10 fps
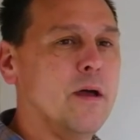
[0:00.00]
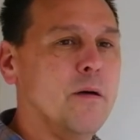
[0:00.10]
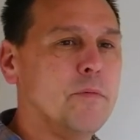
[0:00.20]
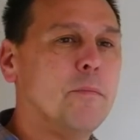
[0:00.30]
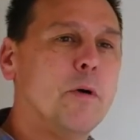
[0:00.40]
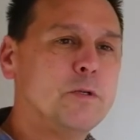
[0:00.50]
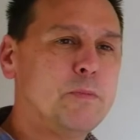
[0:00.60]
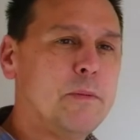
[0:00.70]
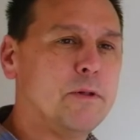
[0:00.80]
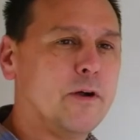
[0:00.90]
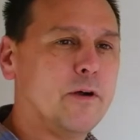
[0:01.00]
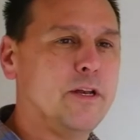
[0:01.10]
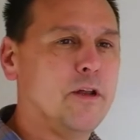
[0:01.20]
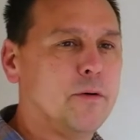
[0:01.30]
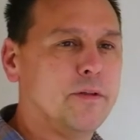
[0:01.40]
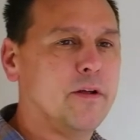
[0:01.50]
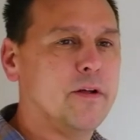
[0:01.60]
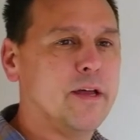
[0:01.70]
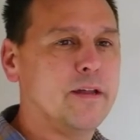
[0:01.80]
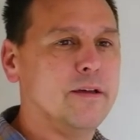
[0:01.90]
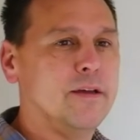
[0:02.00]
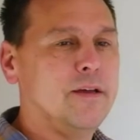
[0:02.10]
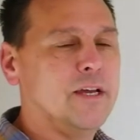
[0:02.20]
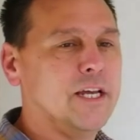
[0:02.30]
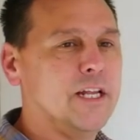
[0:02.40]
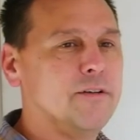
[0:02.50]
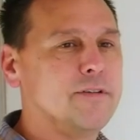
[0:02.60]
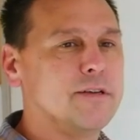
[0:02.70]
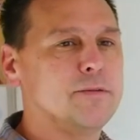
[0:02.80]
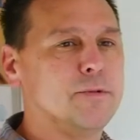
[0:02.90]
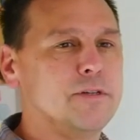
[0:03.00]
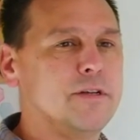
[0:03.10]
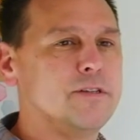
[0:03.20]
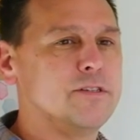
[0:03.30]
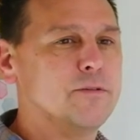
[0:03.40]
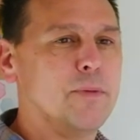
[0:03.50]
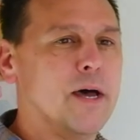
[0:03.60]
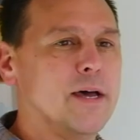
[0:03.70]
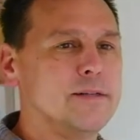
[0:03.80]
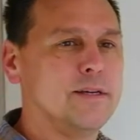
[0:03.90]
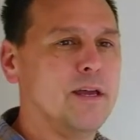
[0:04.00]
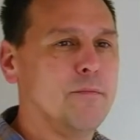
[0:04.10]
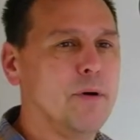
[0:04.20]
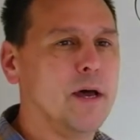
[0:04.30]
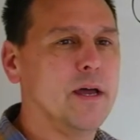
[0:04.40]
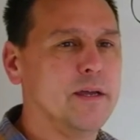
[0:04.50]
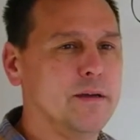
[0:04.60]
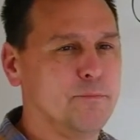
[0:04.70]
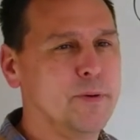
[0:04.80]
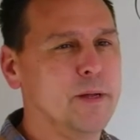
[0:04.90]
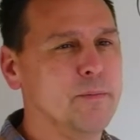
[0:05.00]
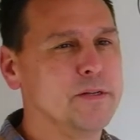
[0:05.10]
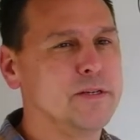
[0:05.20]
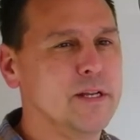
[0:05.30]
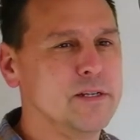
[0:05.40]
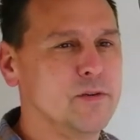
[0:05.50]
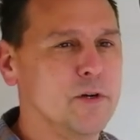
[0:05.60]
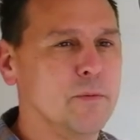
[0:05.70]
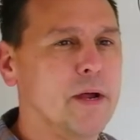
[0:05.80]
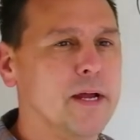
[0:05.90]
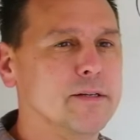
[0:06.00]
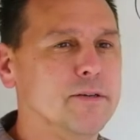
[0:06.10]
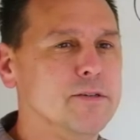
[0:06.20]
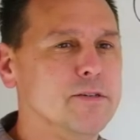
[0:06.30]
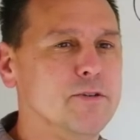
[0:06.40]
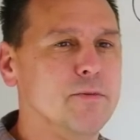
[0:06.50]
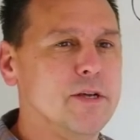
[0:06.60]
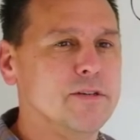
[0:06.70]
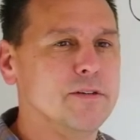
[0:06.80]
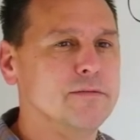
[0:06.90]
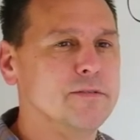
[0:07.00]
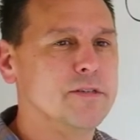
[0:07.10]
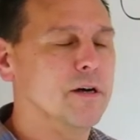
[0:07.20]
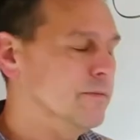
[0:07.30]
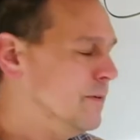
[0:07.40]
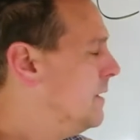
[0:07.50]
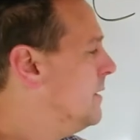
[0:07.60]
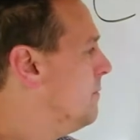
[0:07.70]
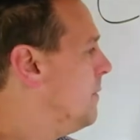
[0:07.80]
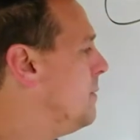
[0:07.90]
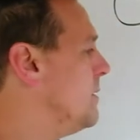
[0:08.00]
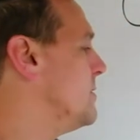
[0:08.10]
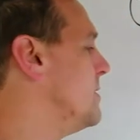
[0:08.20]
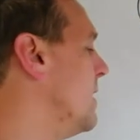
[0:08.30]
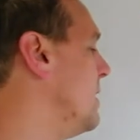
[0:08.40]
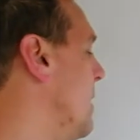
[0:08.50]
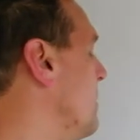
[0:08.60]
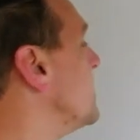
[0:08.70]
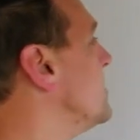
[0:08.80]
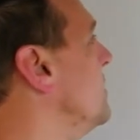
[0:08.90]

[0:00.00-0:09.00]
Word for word: but most people already know in their head enough decimal digits of pi to get by in pretty much any sort of practical situation. So maybe there's not that much need